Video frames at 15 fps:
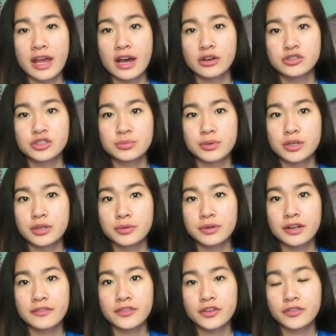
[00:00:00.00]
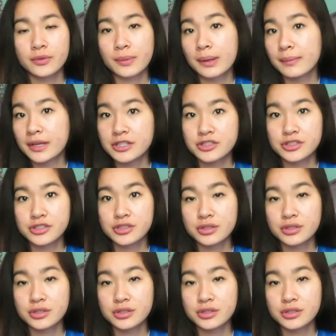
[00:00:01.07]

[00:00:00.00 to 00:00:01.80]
algebra or whatever for my major.